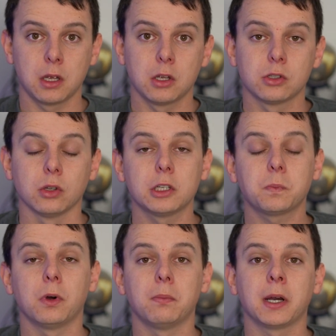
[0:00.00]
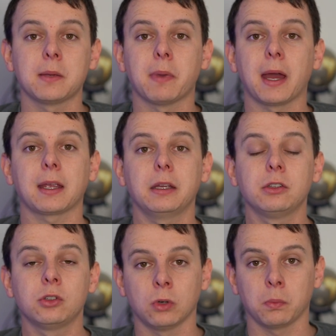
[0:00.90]
So this put money back
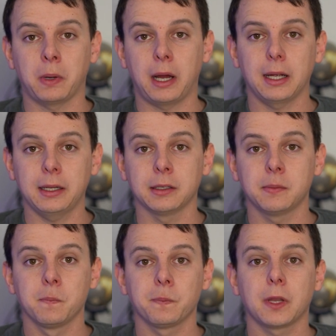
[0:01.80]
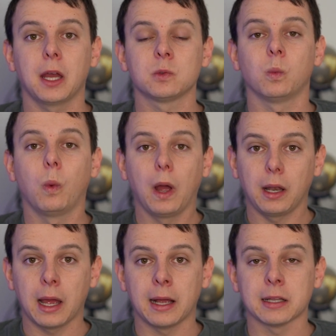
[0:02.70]
into our pocket, as well
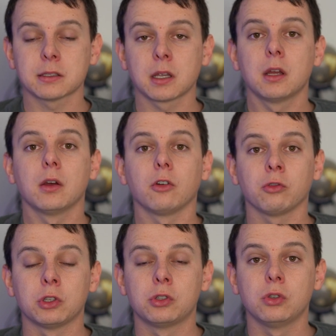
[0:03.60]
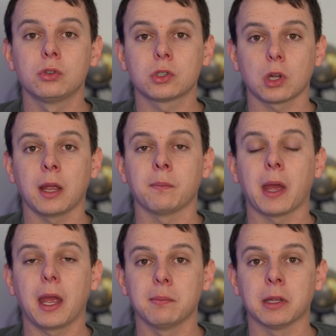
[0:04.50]
as reduced a
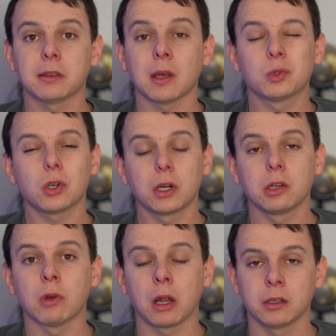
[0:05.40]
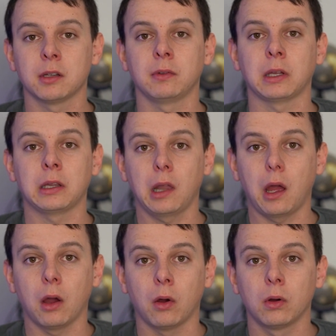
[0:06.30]
payment that was already relatively
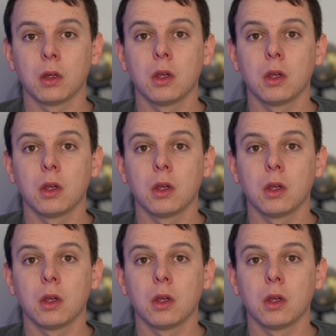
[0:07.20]
low.